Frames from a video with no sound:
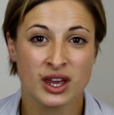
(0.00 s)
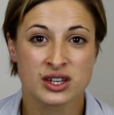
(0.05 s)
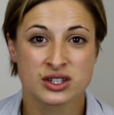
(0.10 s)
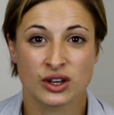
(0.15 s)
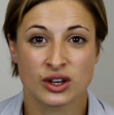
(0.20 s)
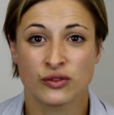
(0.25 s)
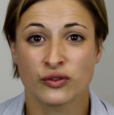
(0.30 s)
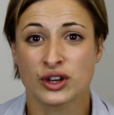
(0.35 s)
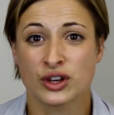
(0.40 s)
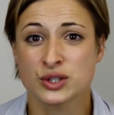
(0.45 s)

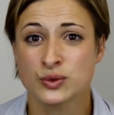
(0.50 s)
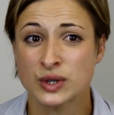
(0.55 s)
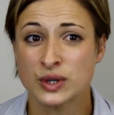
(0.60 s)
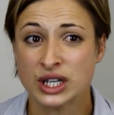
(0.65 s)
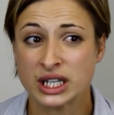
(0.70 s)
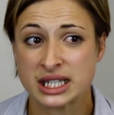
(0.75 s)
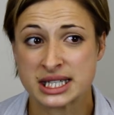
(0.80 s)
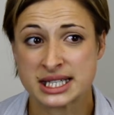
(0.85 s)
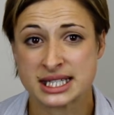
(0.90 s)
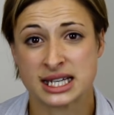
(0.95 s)
So first we're
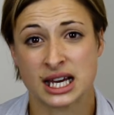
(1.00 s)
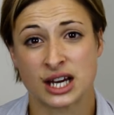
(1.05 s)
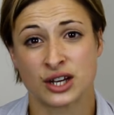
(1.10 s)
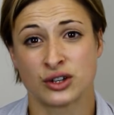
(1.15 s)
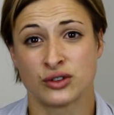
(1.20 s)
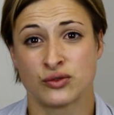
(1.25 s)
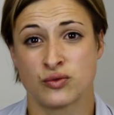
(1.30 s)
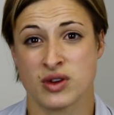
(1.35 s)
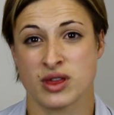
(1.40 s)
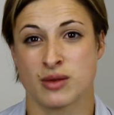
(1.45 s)
going to start
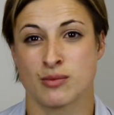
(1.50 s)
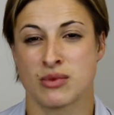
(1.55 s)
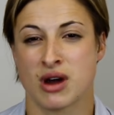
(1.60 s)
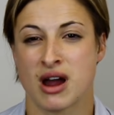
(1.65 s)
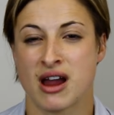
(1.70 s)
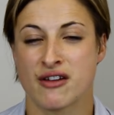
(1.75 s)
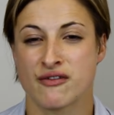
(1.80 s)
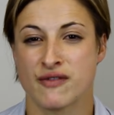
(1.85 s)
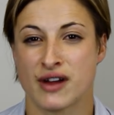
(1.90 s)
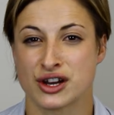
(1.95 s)
off with a
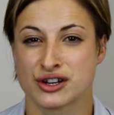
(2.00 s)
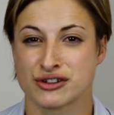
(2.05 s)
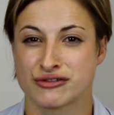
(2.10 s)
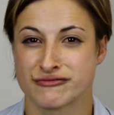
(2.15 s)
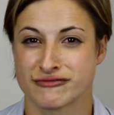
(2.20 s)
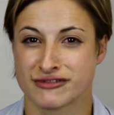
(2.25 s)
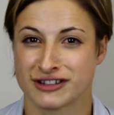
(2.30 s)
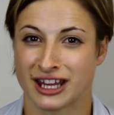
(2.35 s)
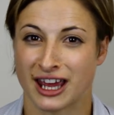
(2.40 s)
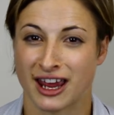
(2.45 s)

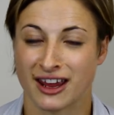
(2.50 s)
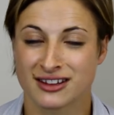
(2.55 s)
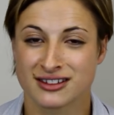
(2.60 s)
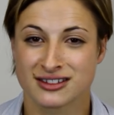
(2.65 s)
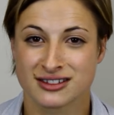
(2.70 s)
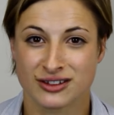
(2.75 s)
myofacial release.